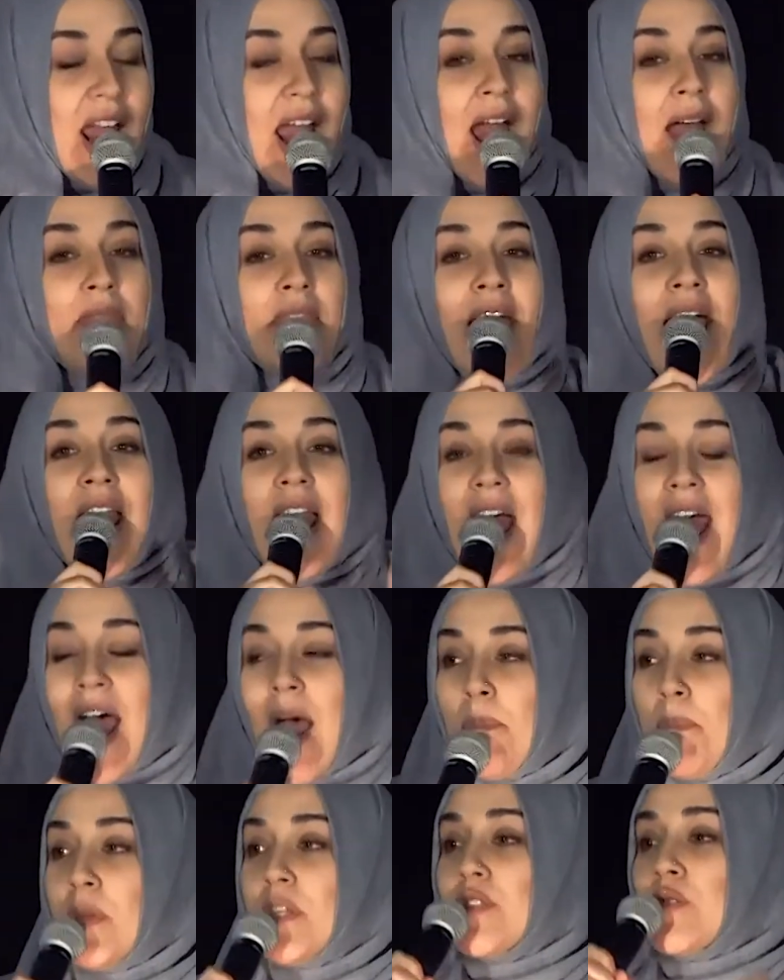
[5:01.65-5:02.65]
And that
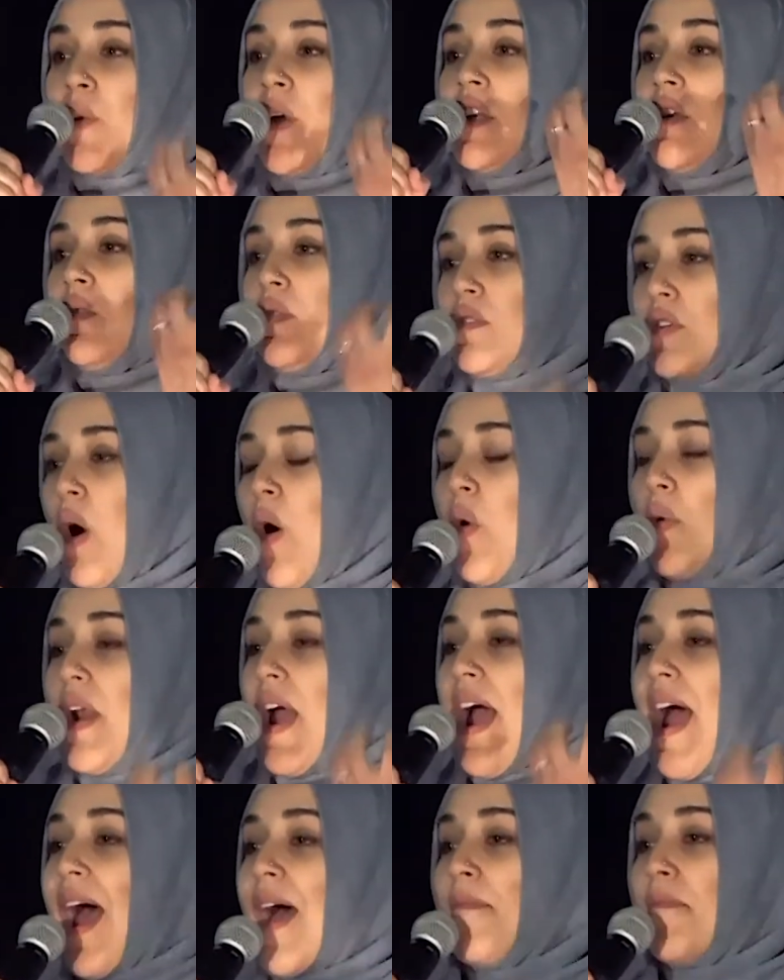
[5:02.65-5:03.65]
happens when you don't
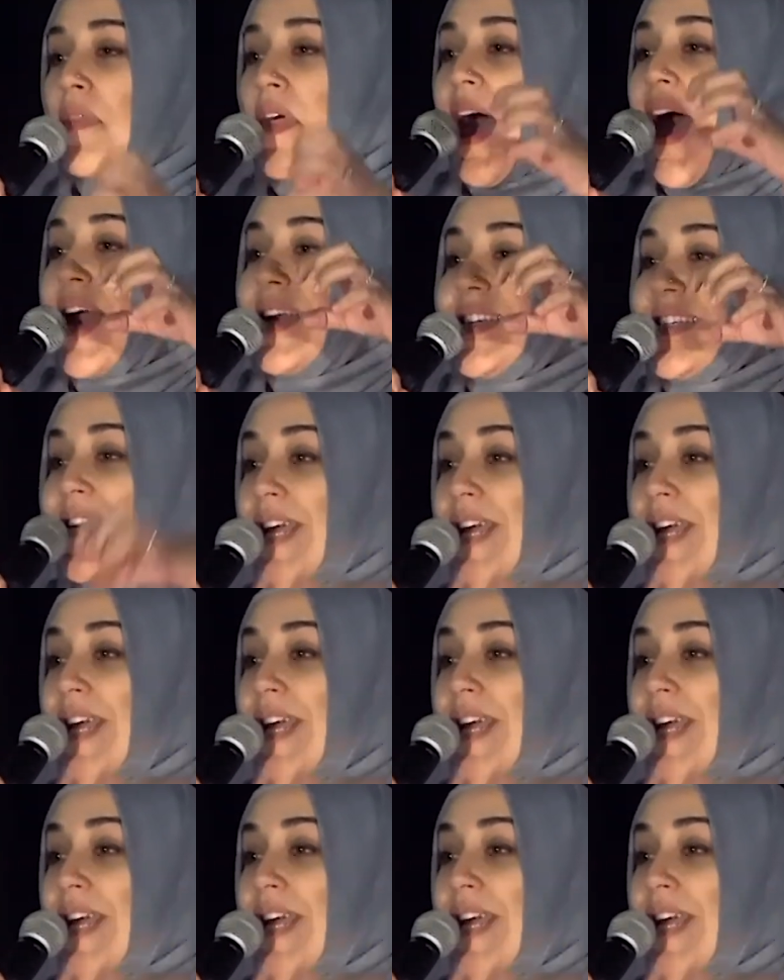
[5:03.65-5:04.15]
have that